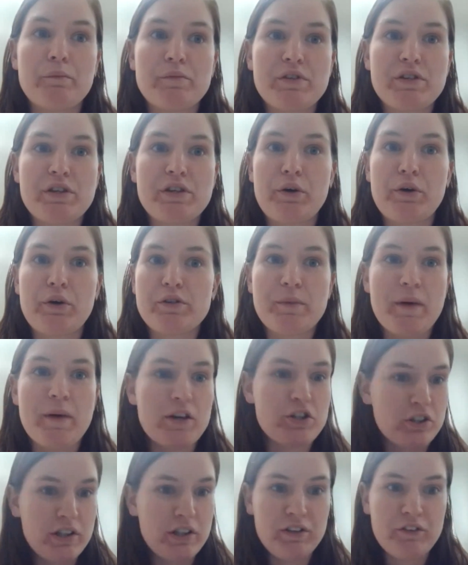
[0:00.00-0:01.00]
So
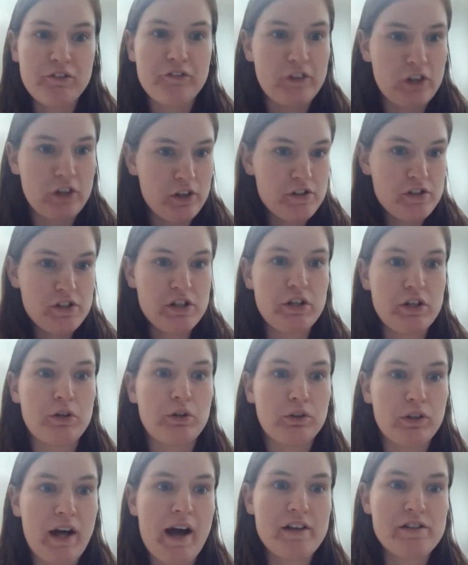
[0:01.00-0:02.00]
especially in the first,
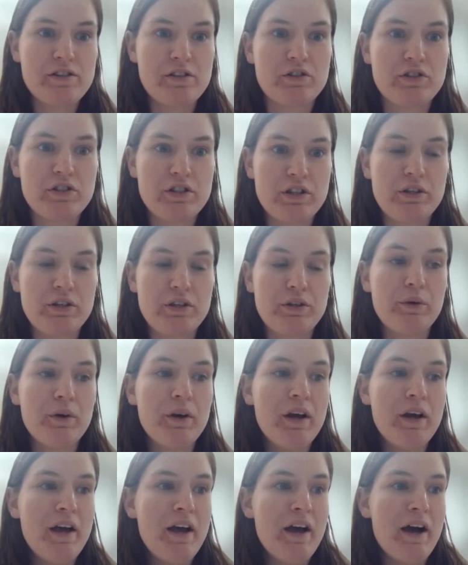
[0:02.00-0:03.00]
class or two,
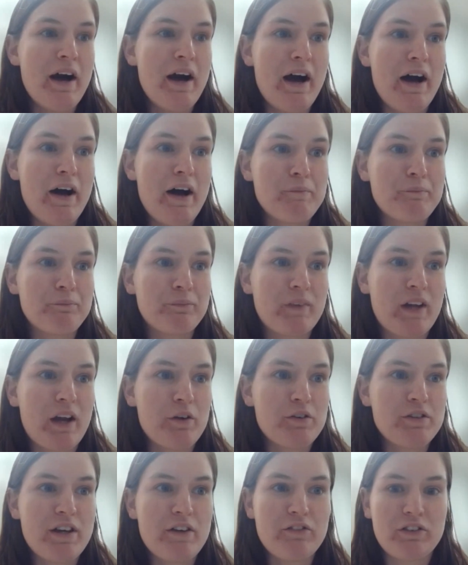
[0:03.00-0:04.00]
I
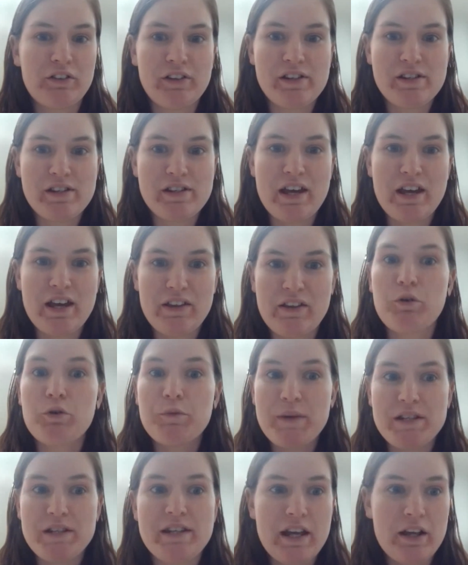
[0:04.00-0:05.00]
would definitely say that would
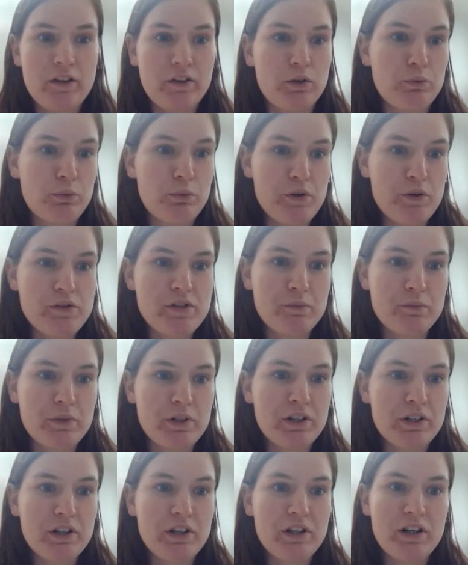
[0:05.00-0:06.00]
be Taylor
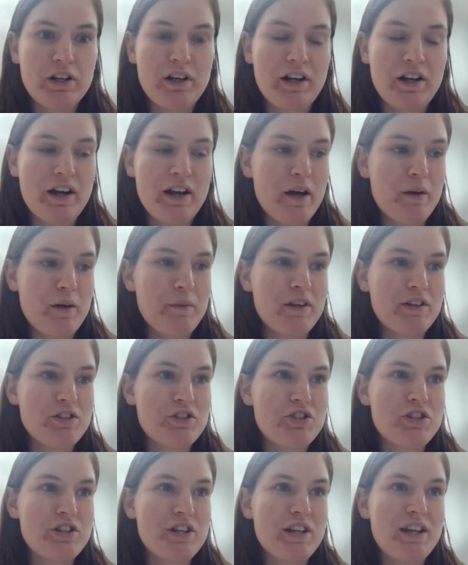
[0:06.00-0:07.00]
Rosenberger. And
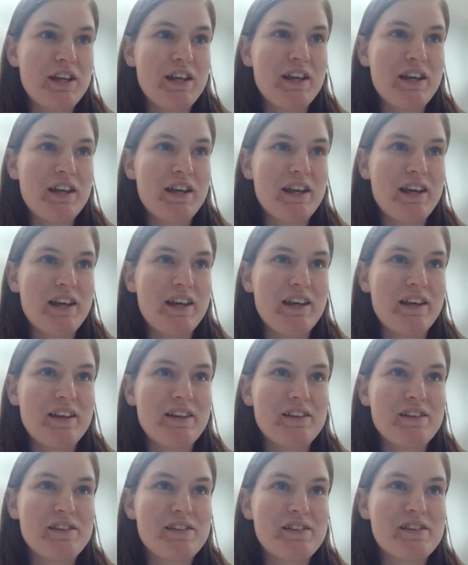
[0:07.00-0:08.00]
she
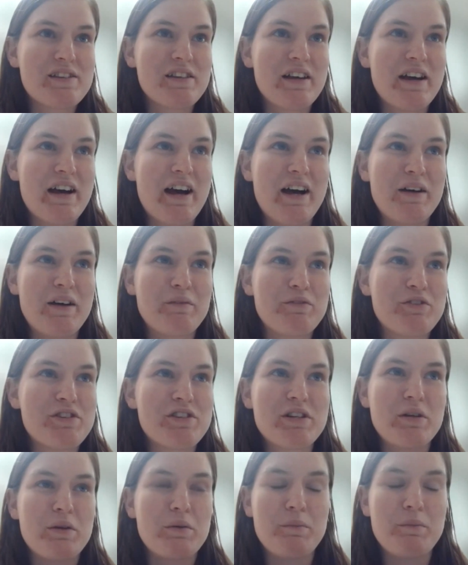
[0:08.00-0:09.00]
is
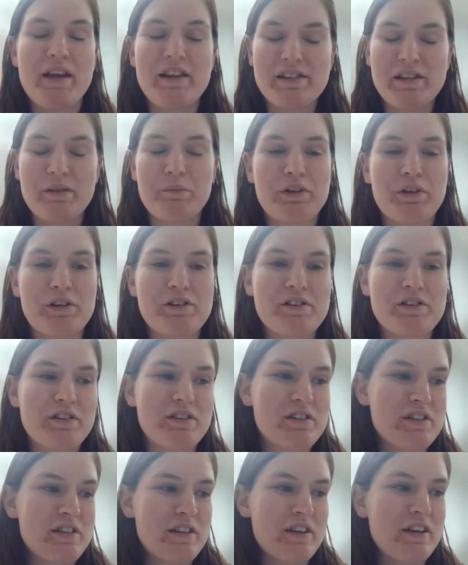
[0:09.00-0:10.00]
just an amazing
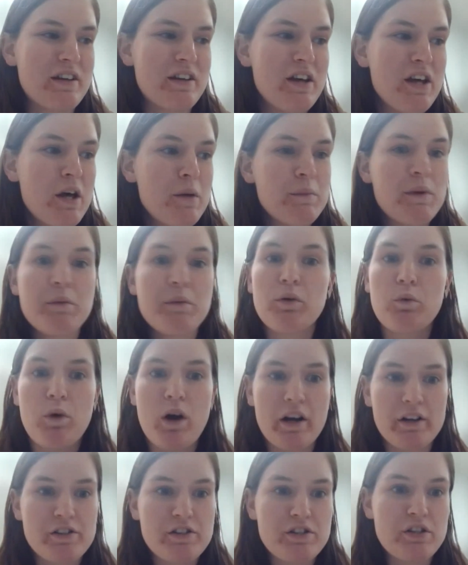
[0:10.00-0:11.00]
person to be able to
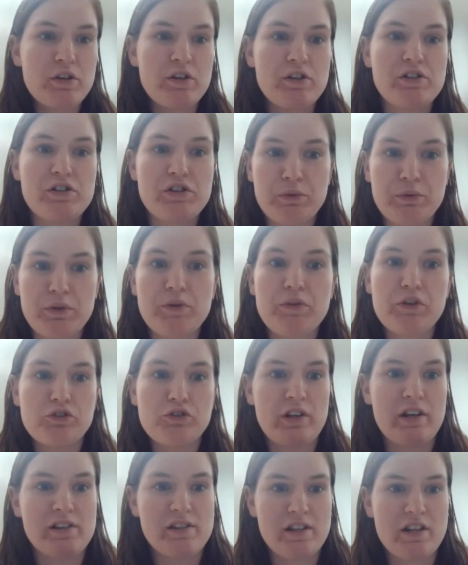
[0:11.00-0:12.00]
walk students through the
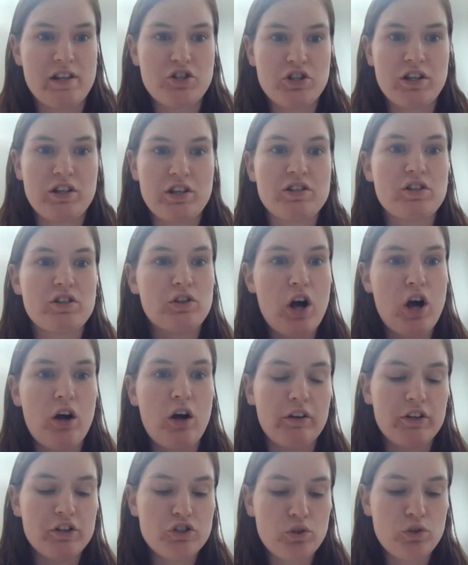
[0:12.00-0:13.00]
transition to
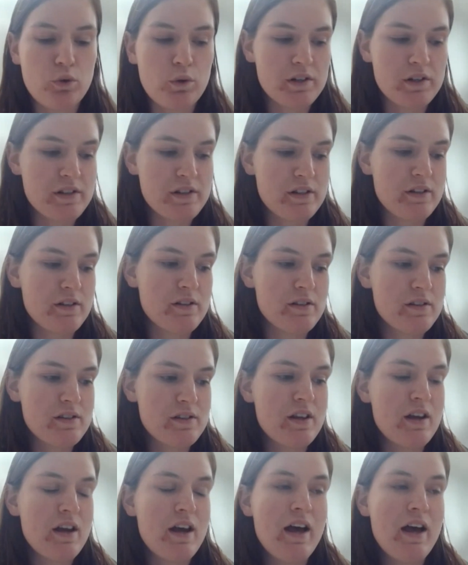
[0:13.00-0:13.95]
college courses.